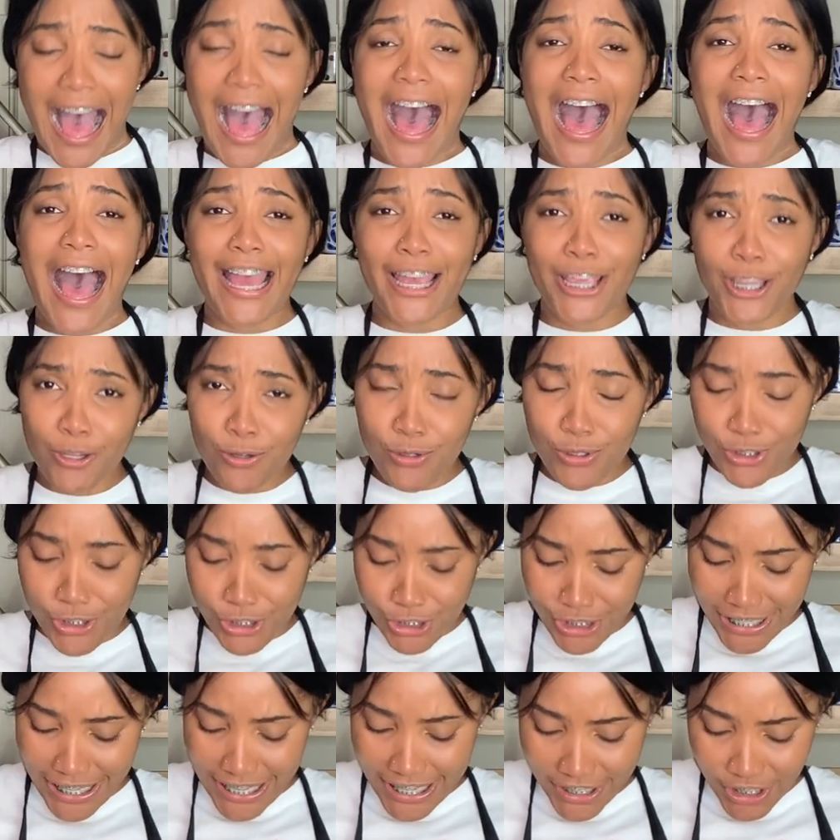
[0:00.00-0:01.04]
I used
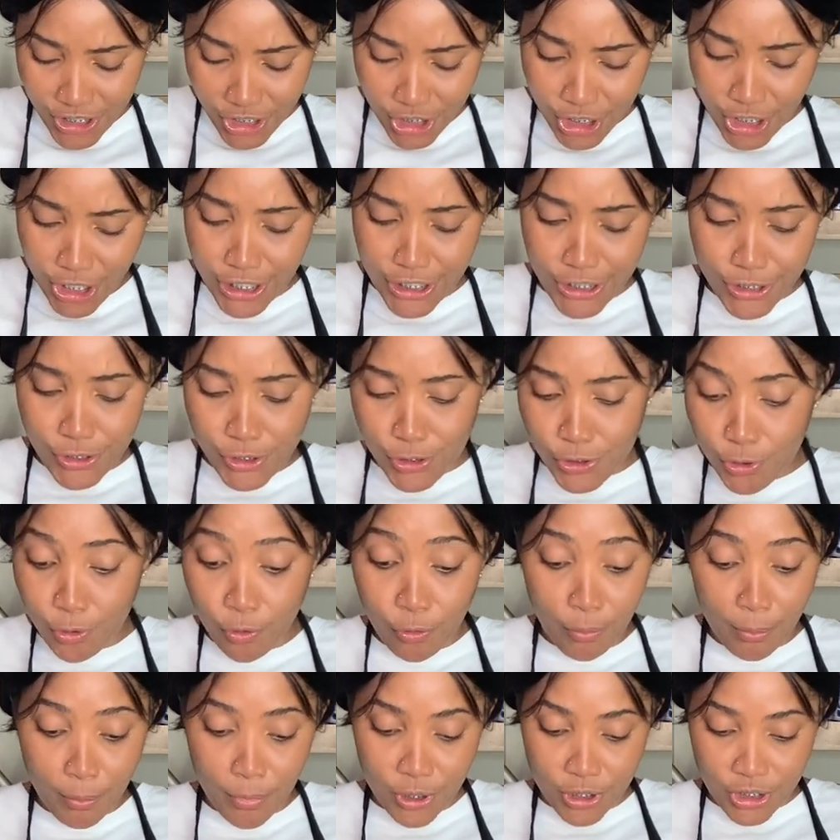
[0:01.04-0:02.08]
to enjoy it
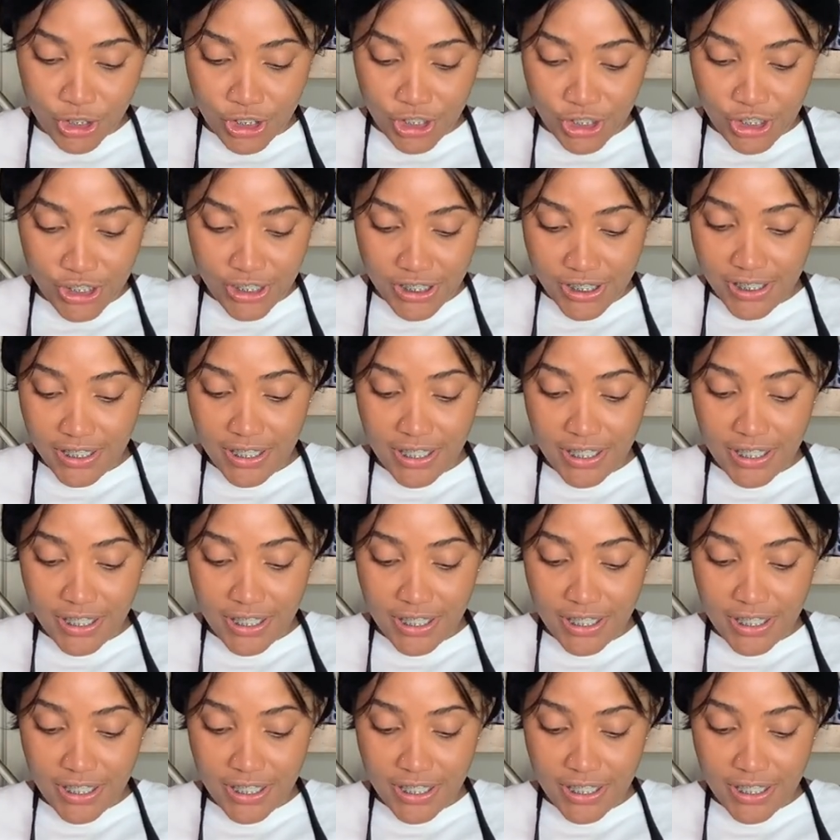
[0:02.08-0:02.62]
so much.